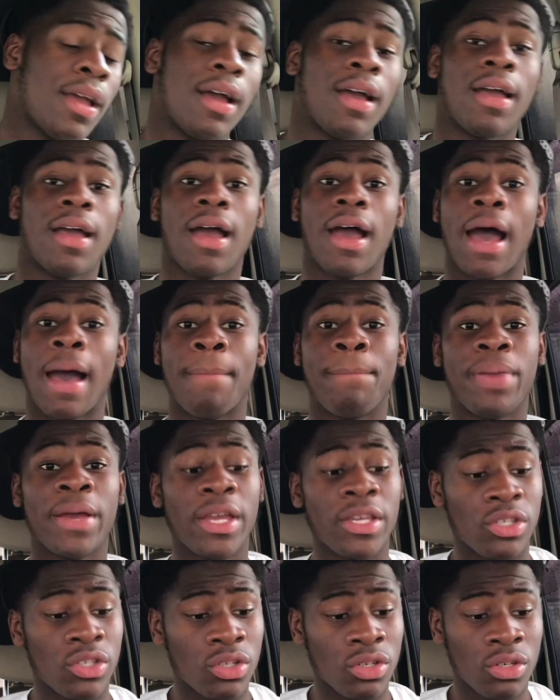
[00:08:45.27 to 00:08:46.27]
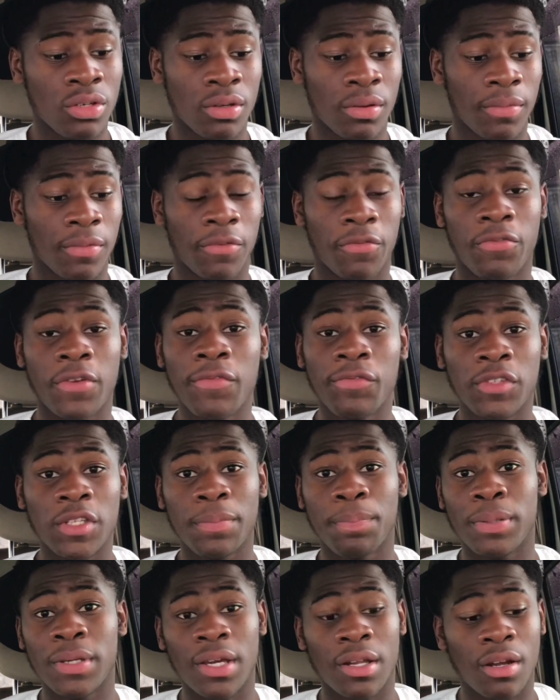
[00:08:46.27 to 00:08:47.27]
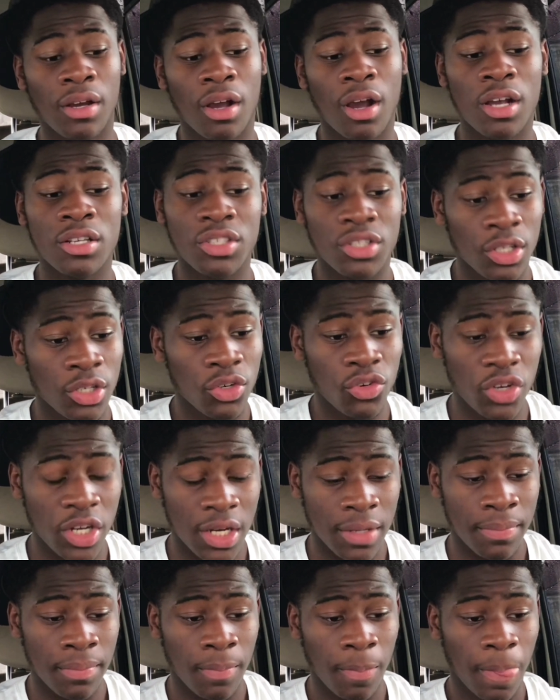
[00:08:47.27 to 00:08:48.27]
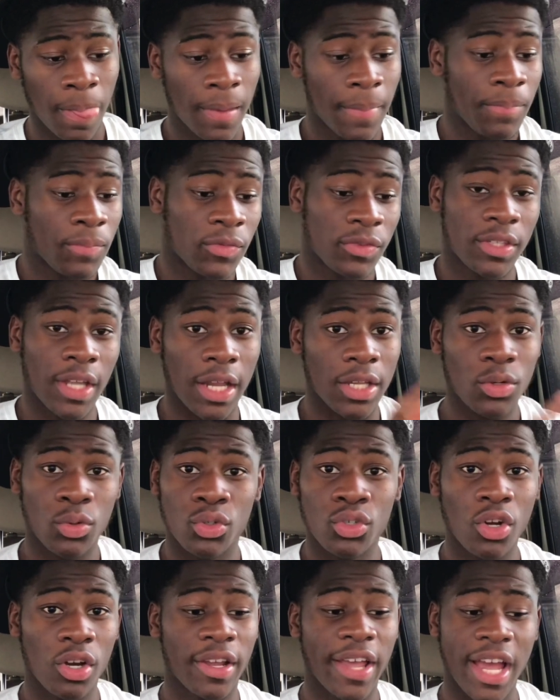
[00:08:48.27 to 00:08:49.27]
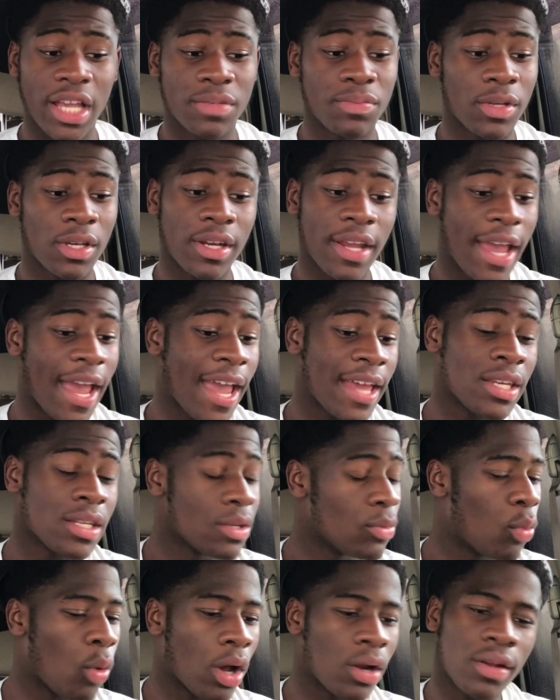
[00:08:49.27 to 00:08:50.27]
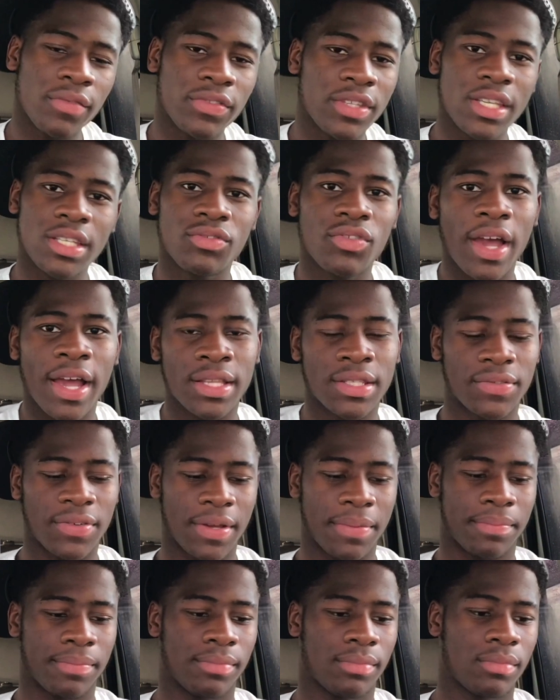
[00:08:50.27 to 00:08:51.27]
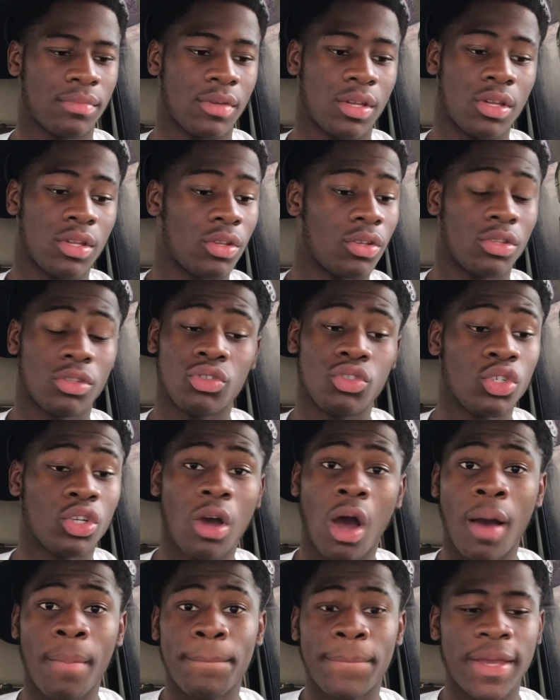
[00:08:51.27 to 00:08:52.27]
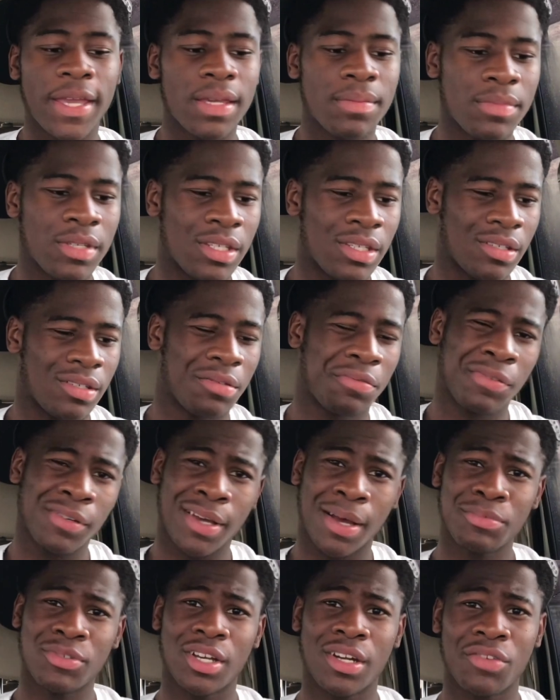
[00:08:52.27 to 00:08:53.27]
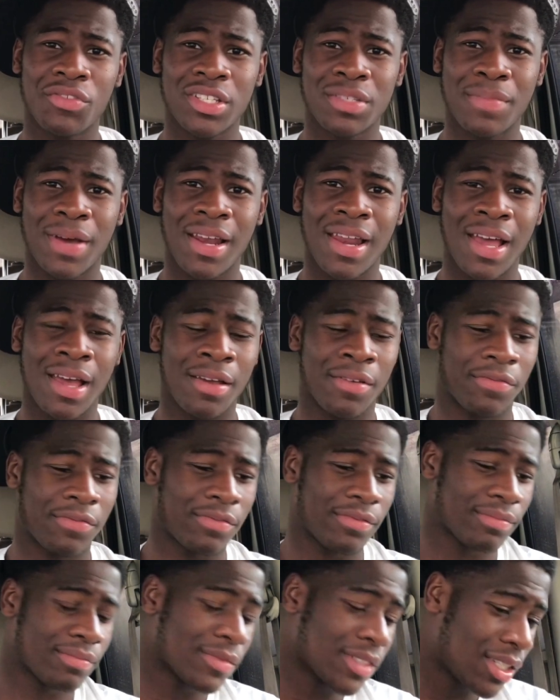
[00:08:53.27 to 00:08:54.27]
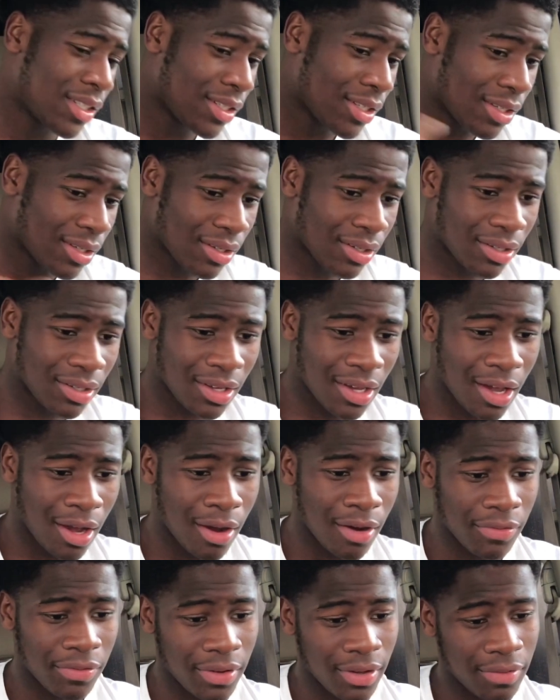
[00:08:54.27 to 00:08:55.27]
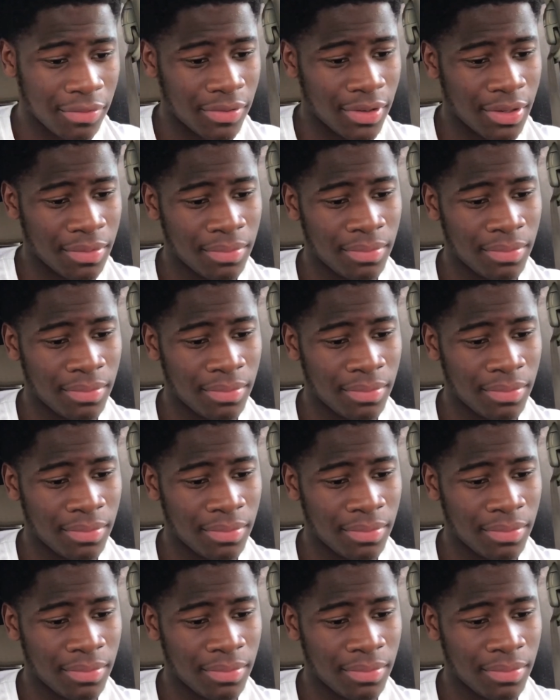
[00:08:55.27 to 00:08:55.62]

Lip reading: I bet you 50p and a custard cream that you would not catch me on any one of these rides, fam. You can't pay me. You think I'm trying to risk my life? Get out of here, fam.